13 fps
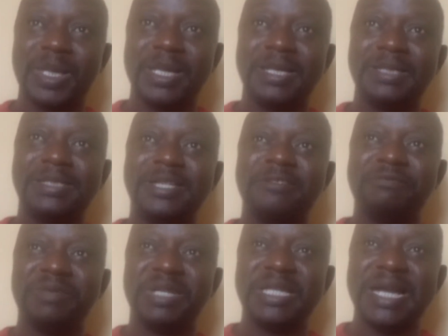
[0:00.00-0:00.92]

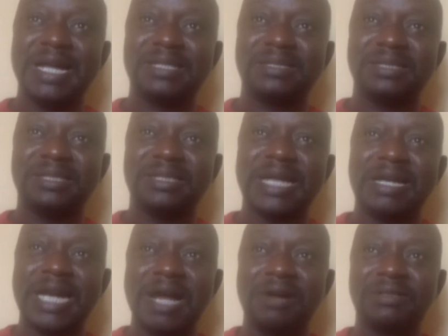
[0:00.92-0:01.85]
it
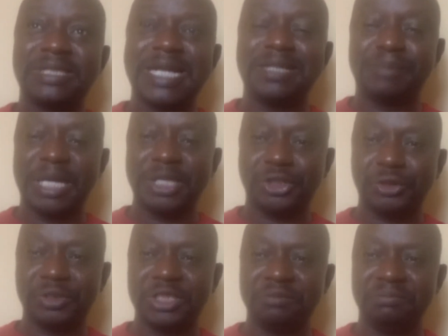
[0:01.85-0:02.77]
aroused that
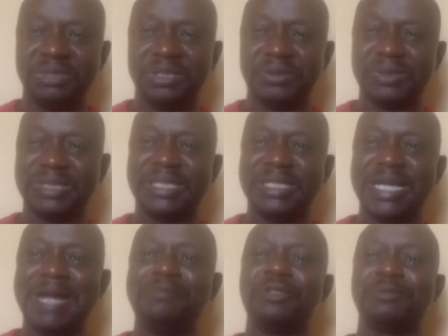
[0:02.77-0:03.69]
passion in me to
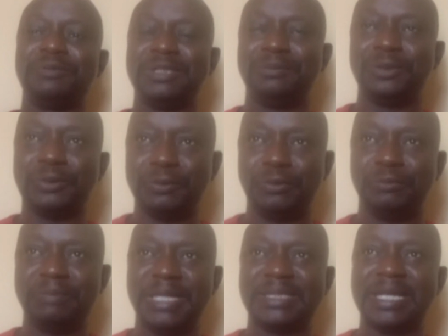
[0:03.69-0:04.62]
say I must be able to
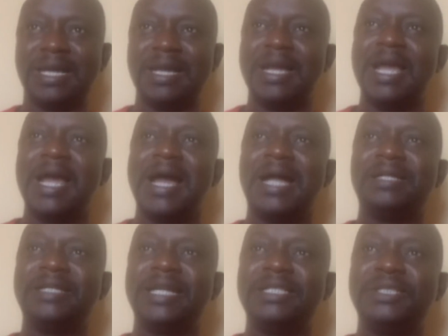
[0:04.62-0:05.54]
do better.
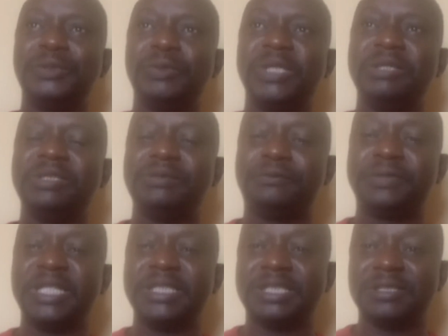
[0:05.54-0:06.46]
And then the way
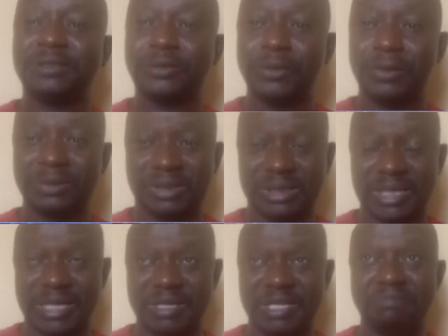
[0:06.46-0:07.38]
French is taught
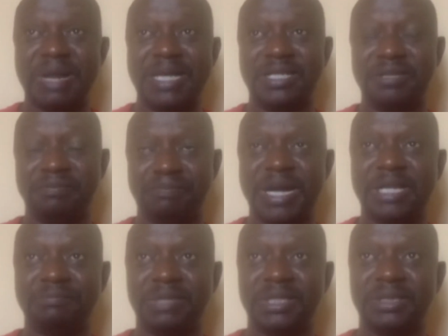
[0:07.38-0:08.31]
in my
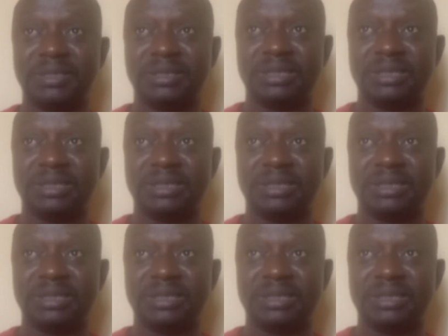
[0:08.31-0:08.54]
department,